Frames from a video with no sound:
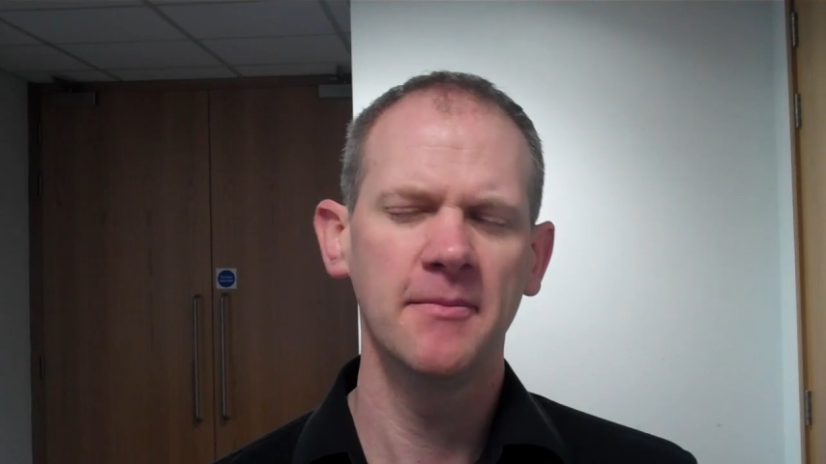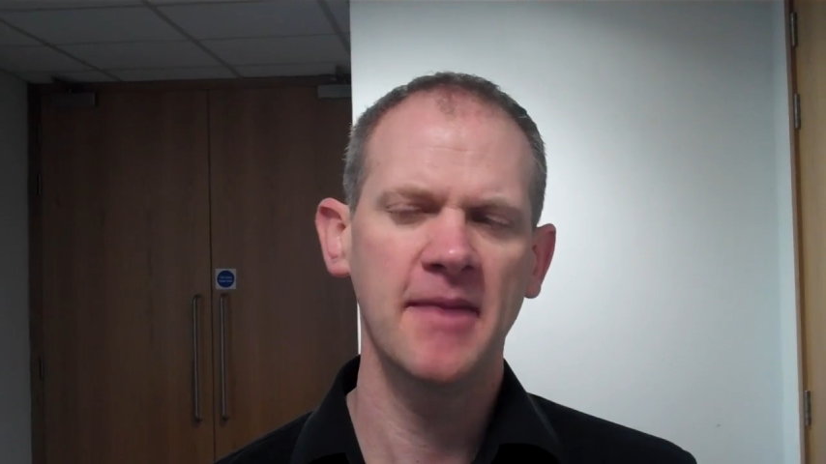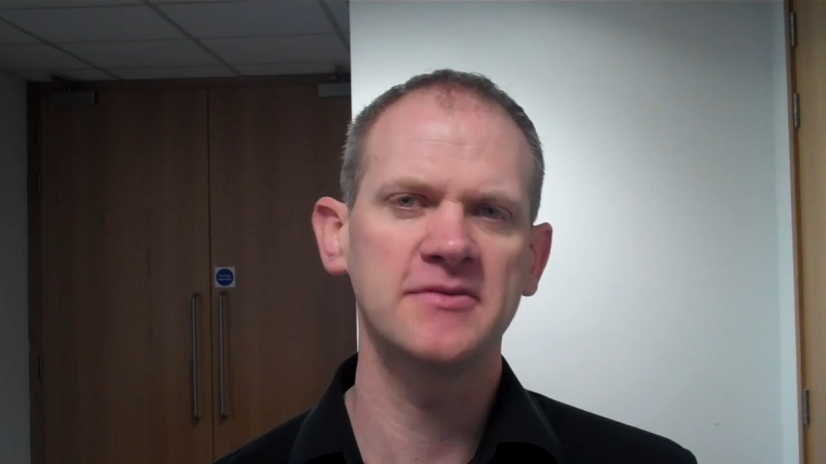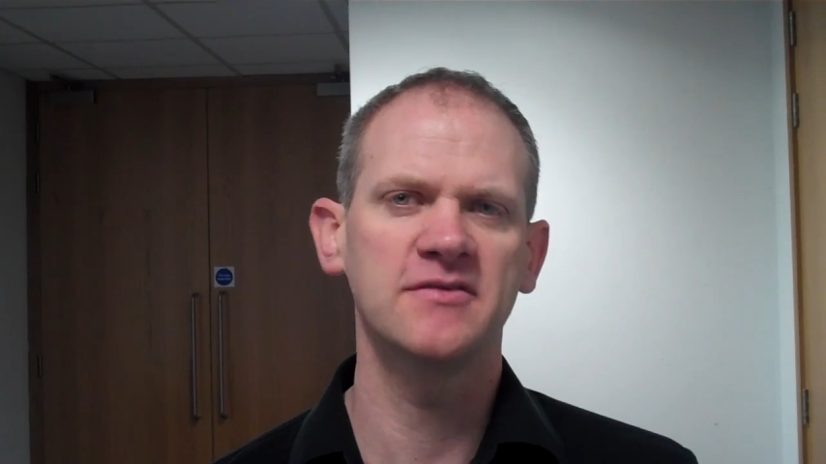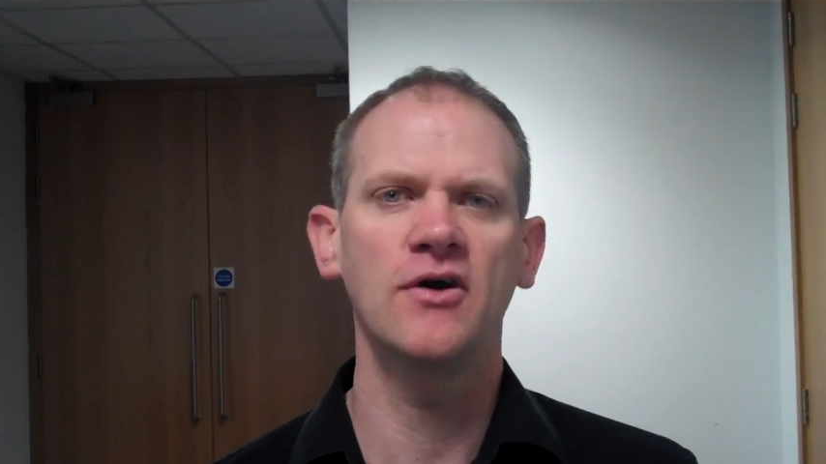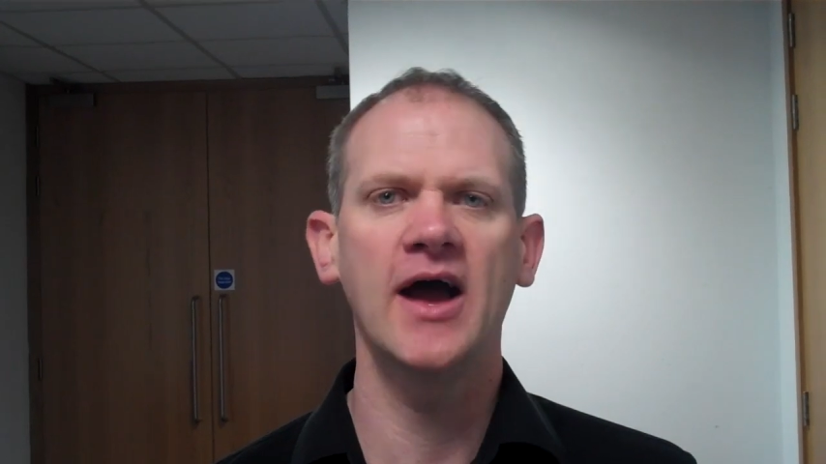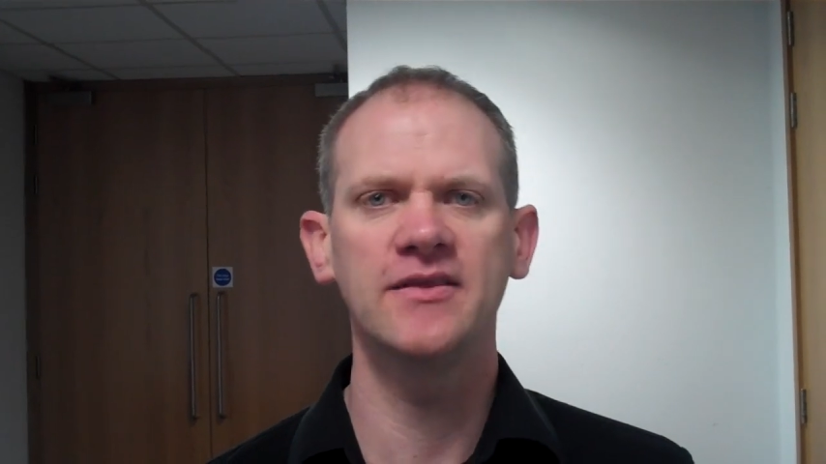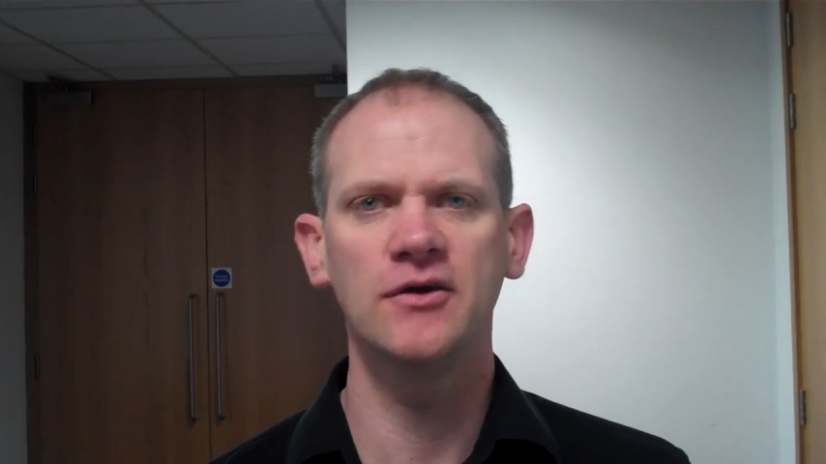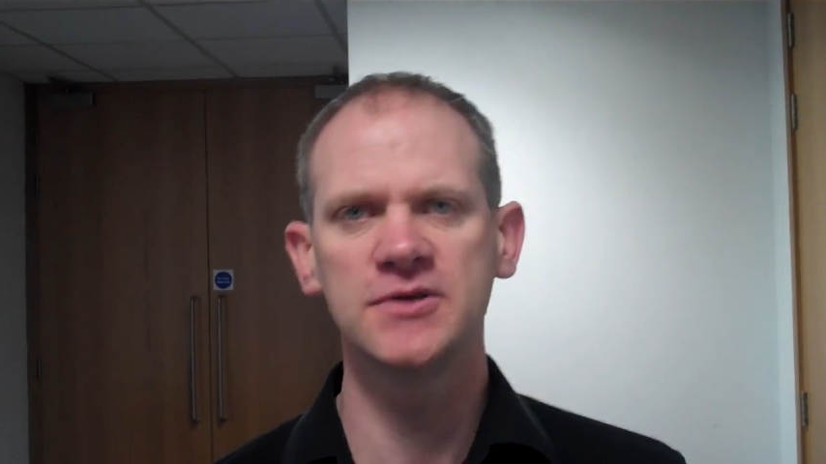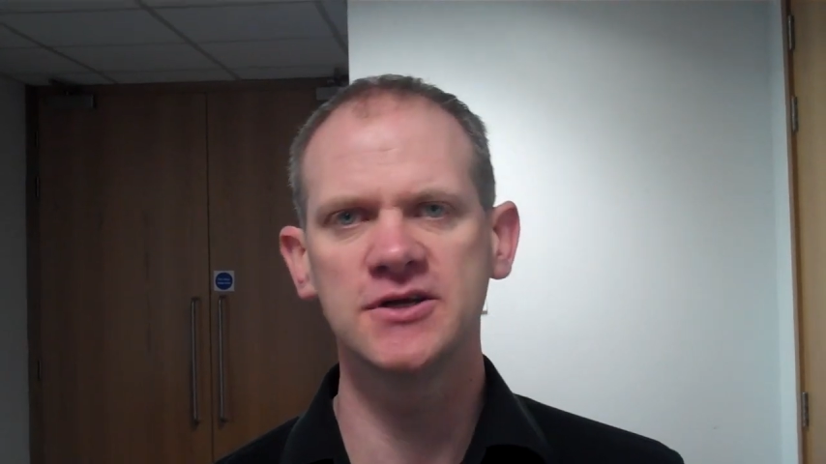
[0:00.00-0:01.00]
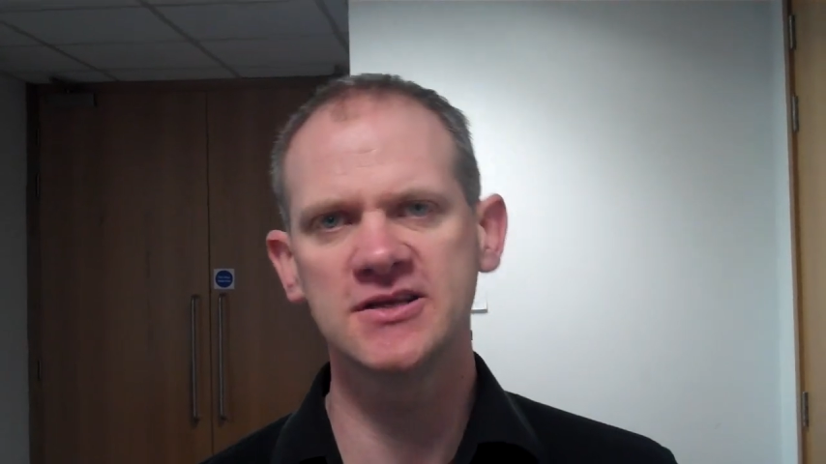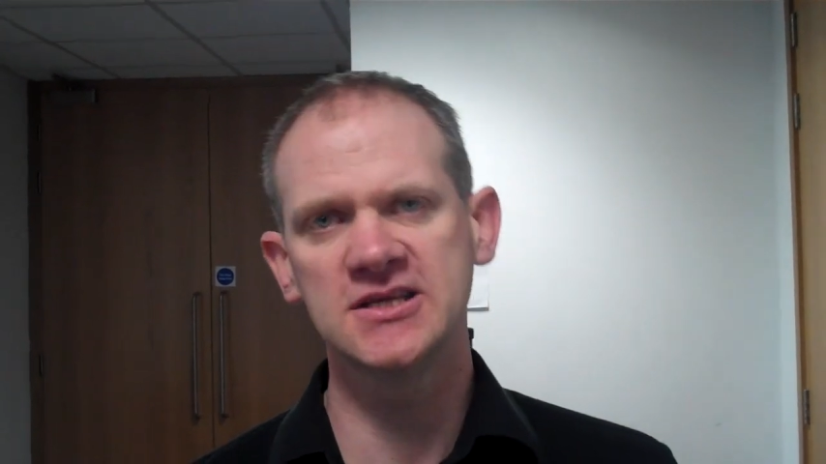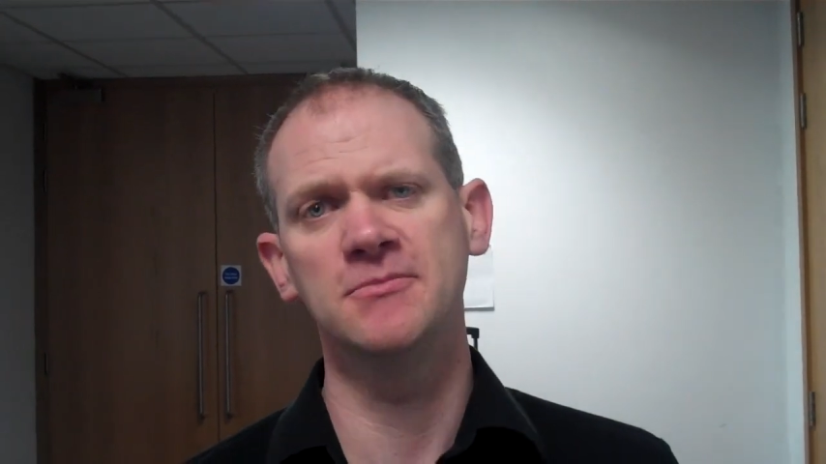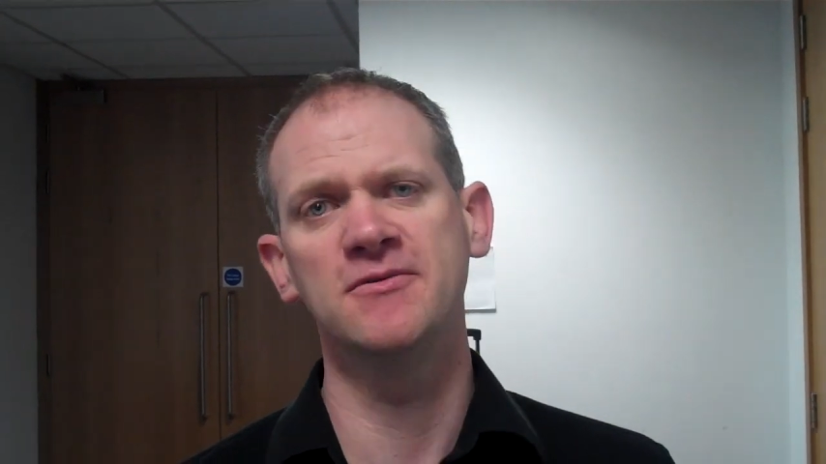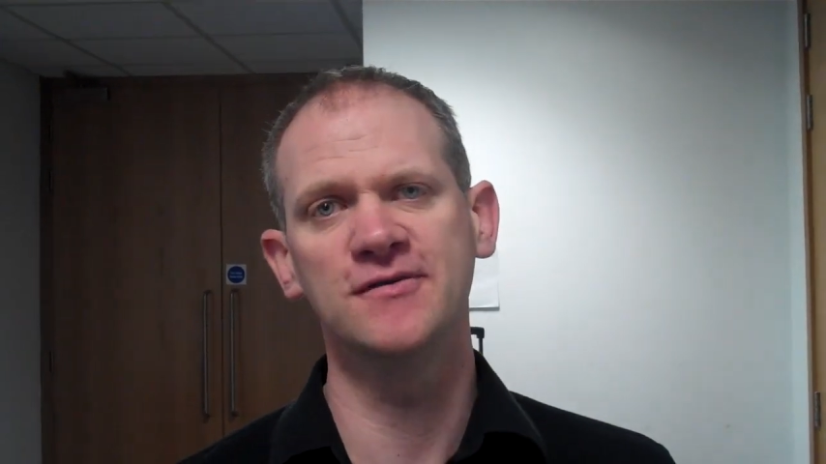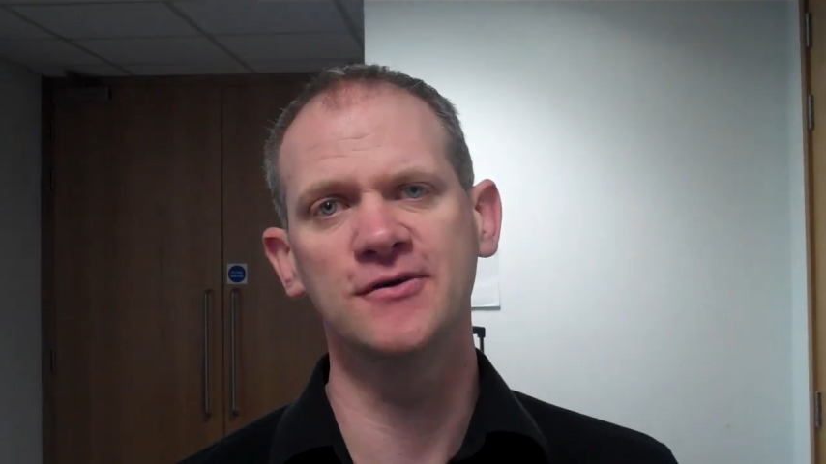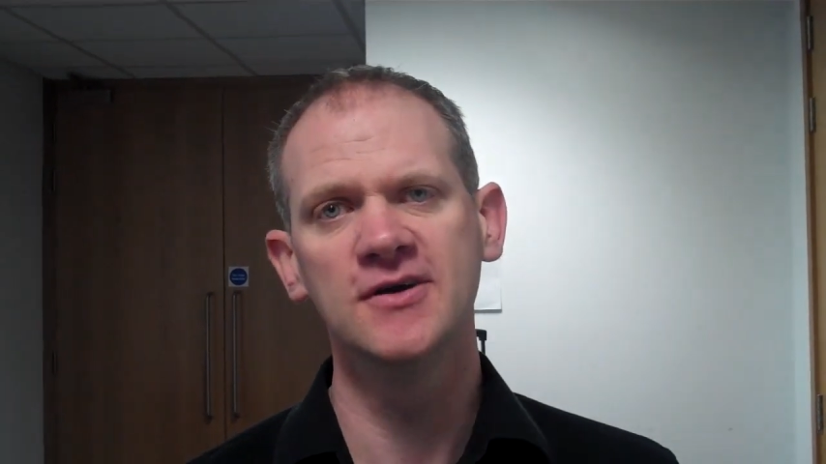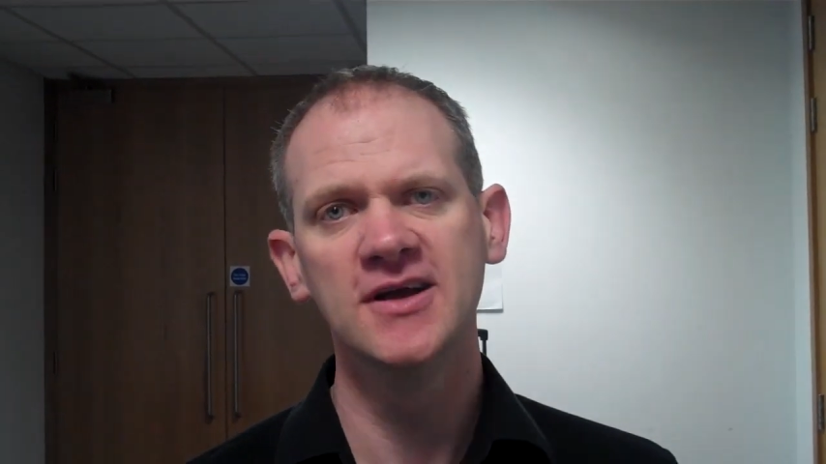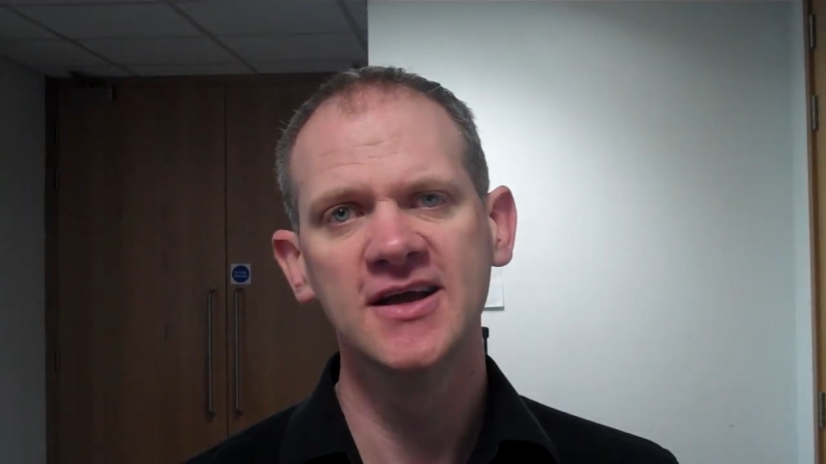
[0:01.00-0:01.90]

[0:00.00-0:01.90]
perhaps I've not had the opportunity before.